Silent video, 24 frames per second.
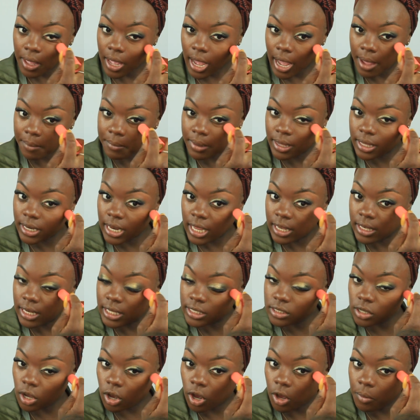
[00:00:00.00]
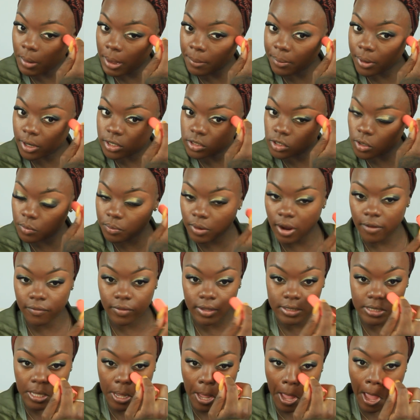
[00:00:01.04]
I mean, and it's all by personal
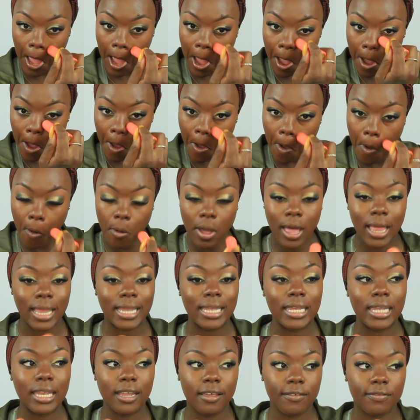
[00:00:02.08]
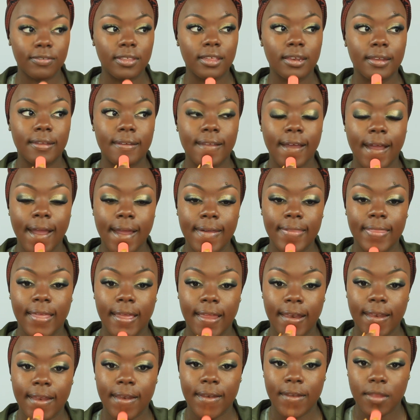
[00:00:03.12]
preference, like how lifted and
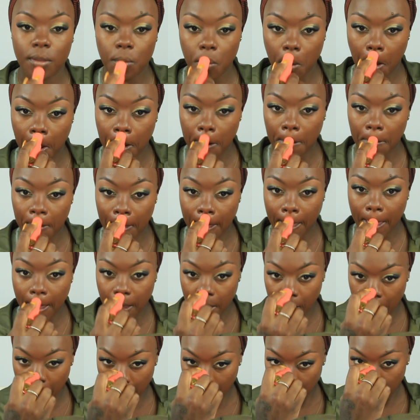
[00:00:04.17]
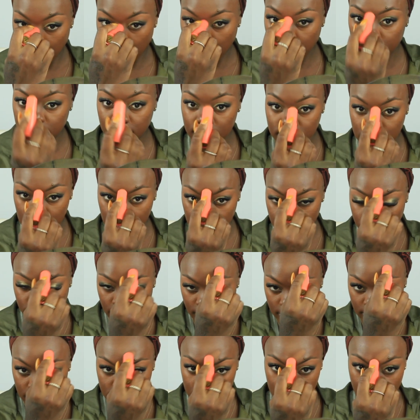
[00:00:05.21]
highlighted you want to be. Like this is
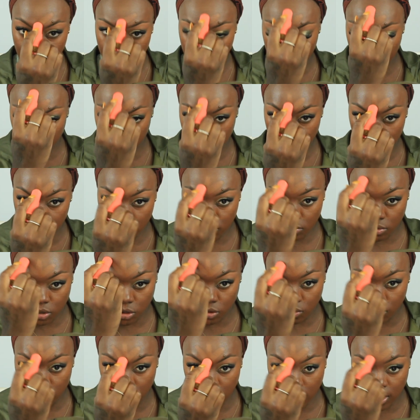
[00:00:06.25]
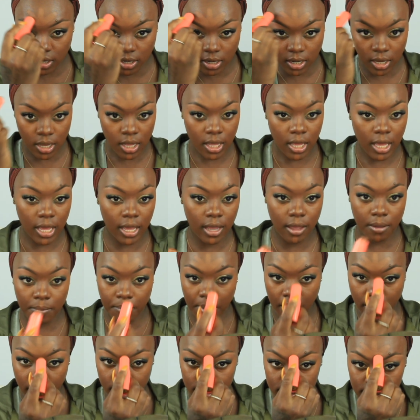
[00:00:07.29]
relatively muted in
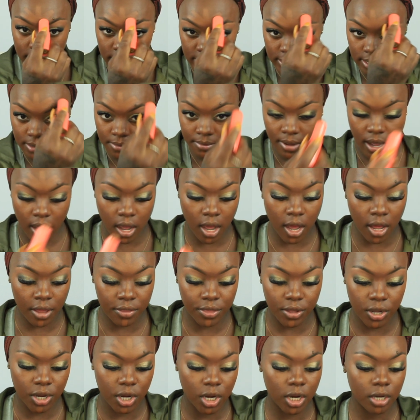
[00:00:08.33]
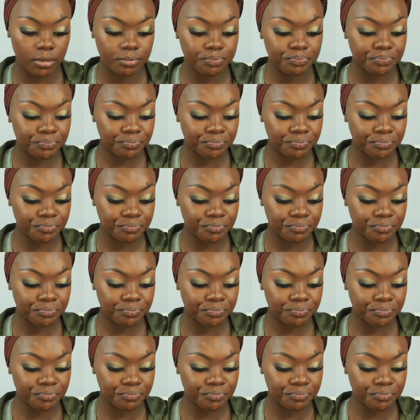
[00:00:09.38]
comparison to my other